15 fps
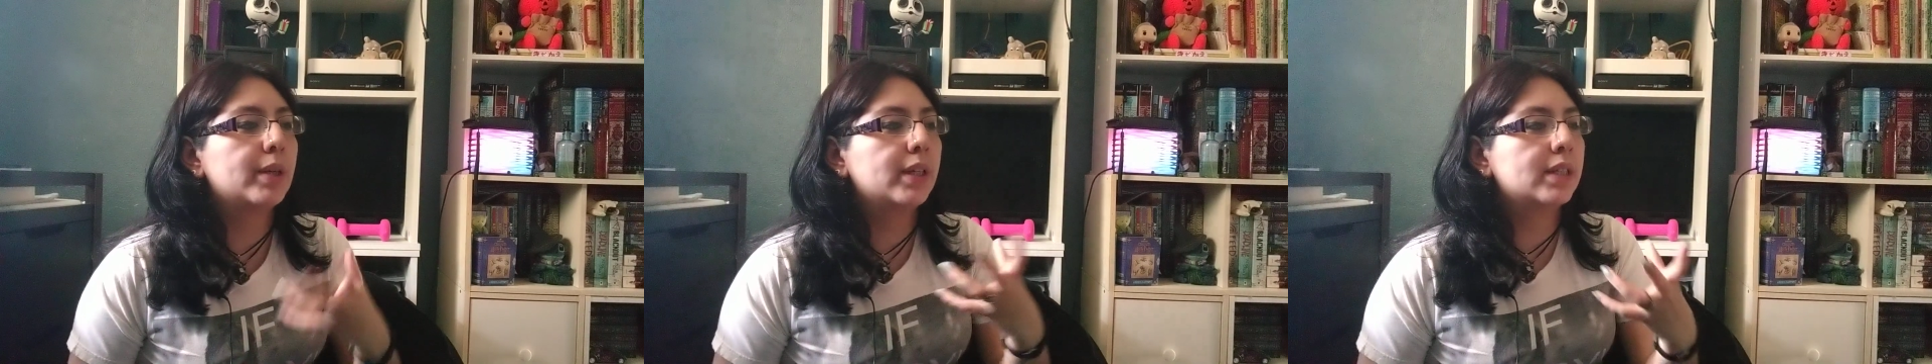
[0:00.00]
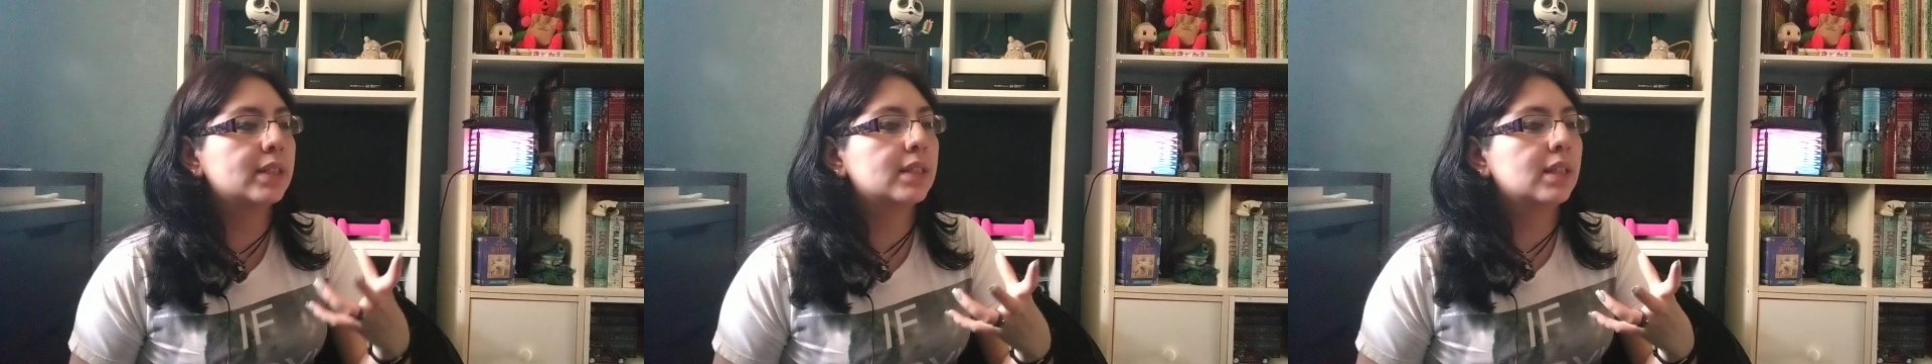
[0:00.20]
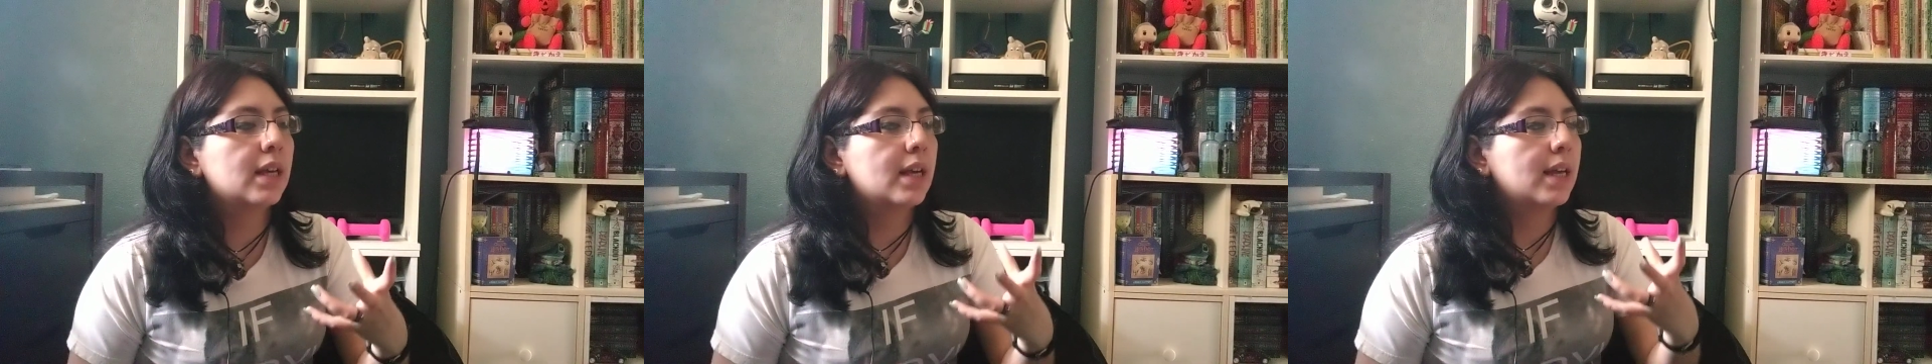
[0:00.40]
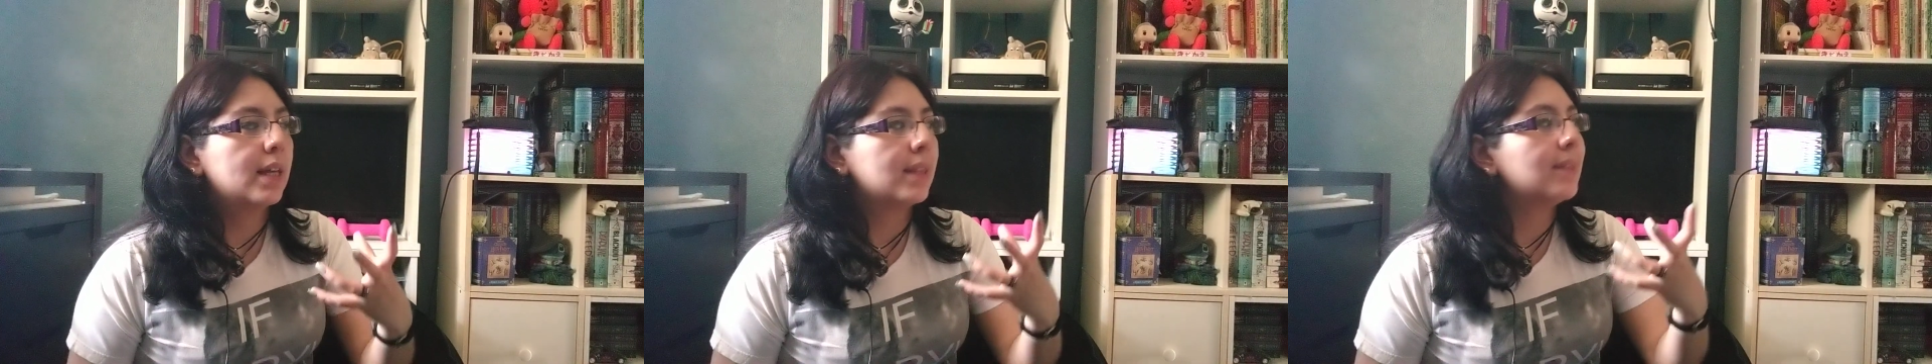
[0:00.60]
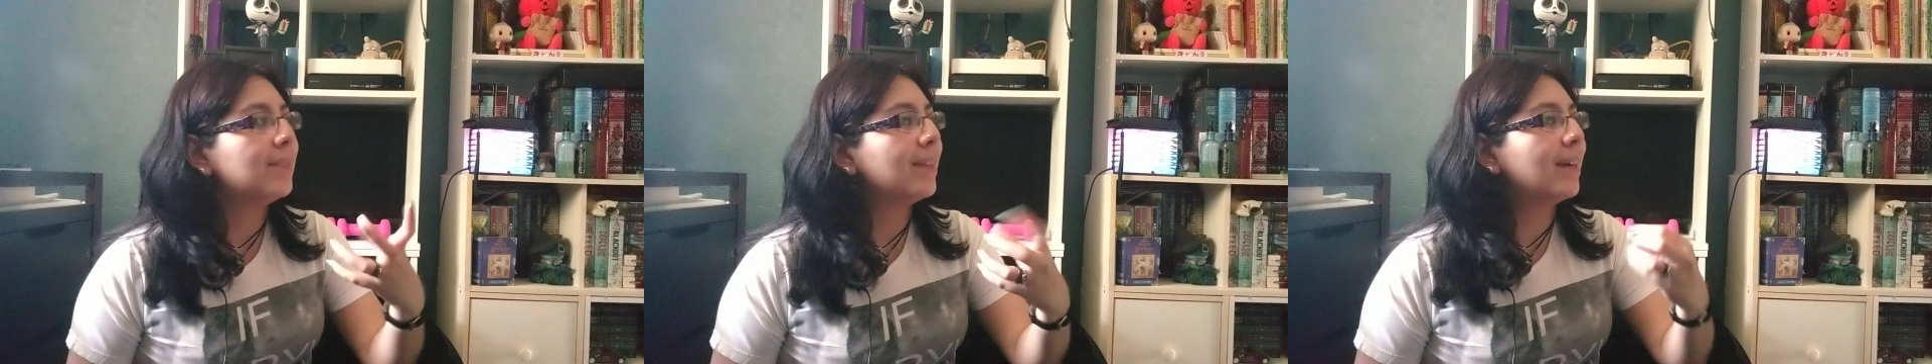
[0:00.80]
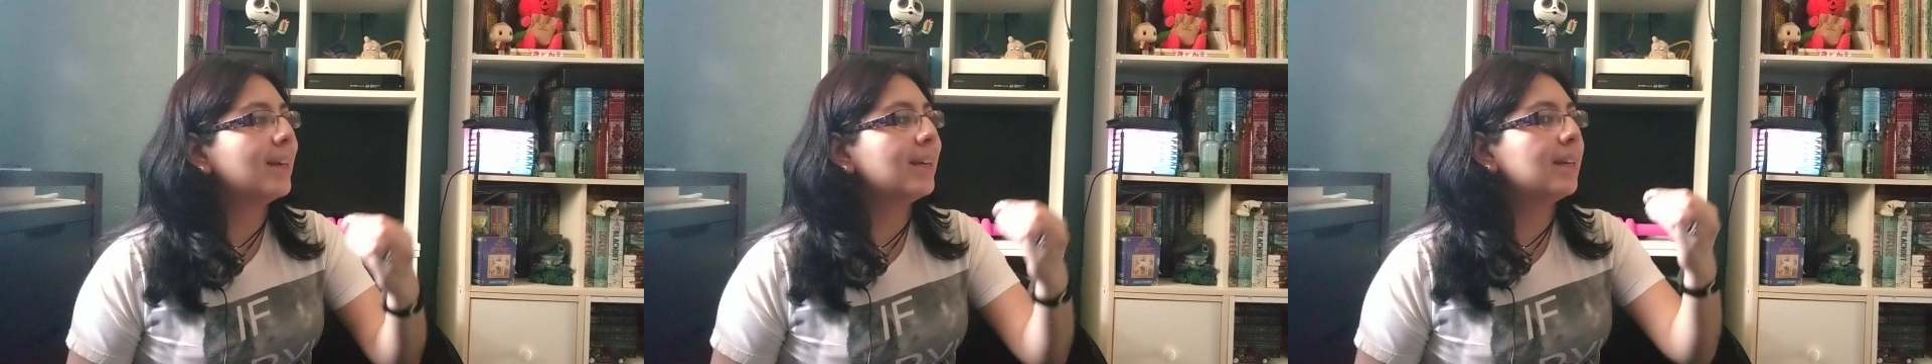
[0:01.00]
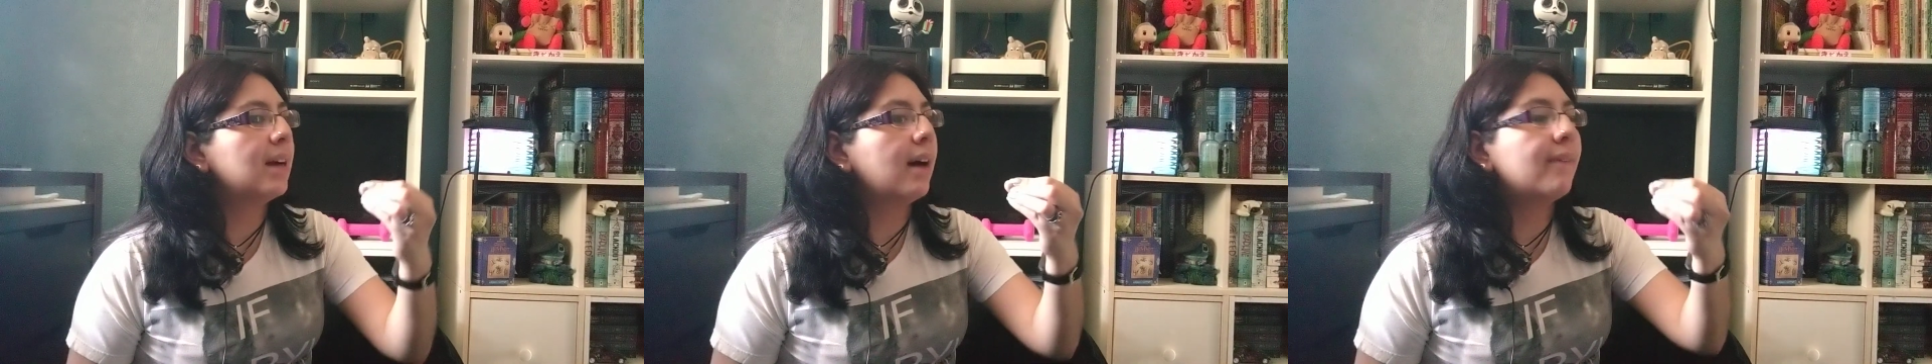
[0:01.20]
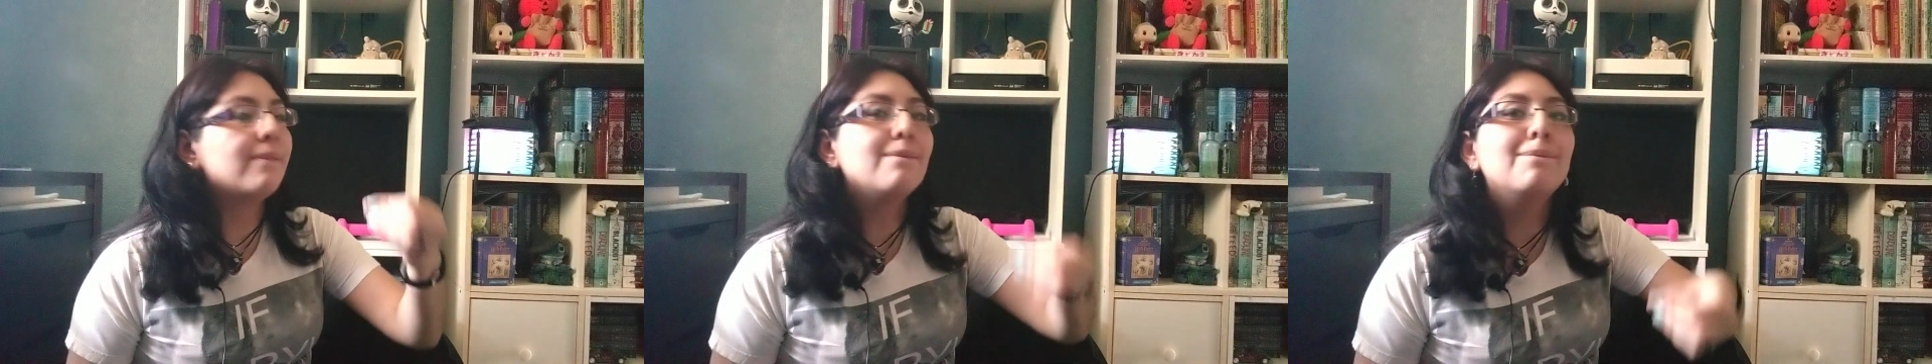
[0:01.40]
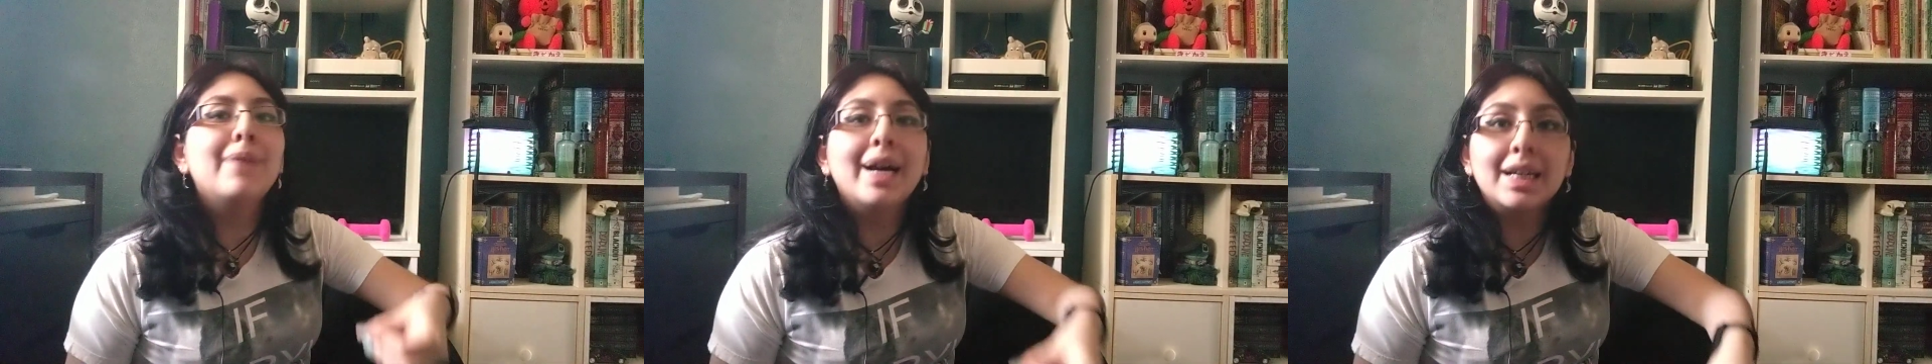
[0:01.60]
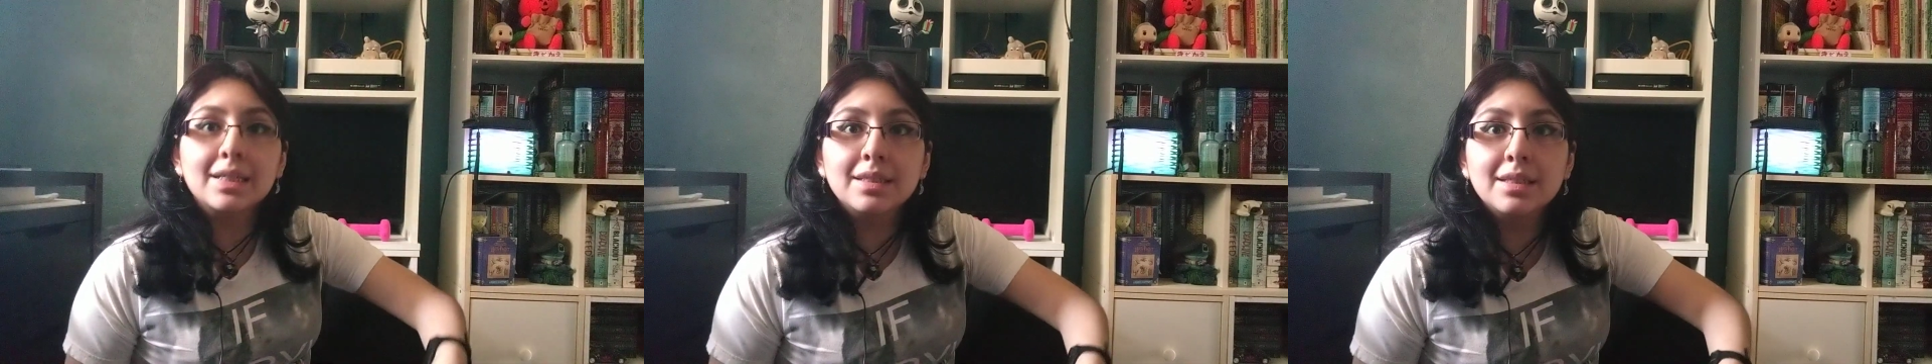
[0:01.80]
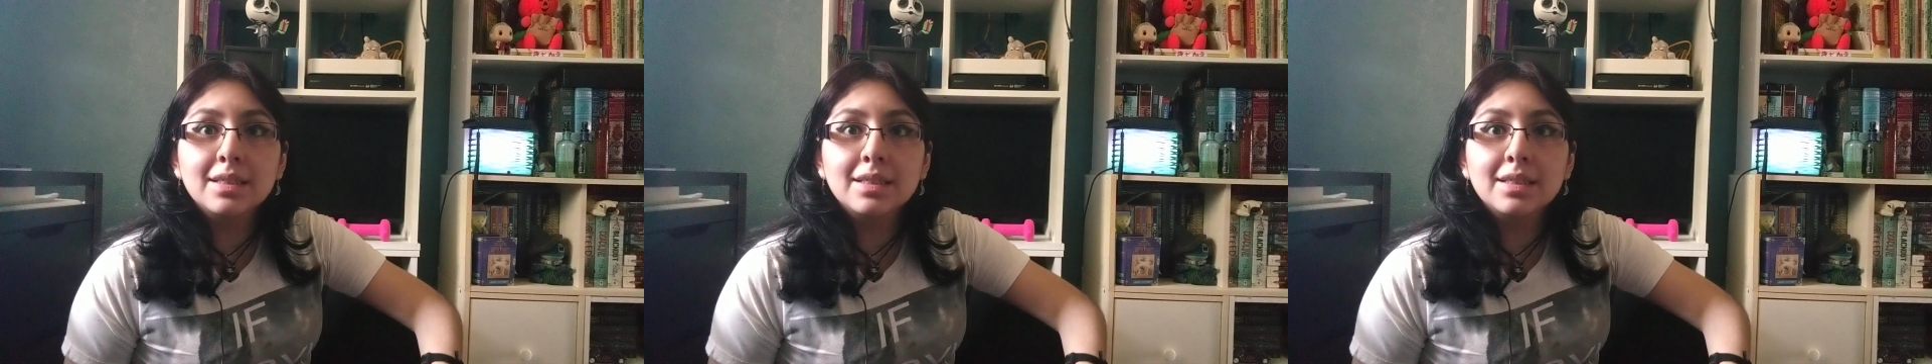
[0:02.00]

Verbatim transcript: because they affect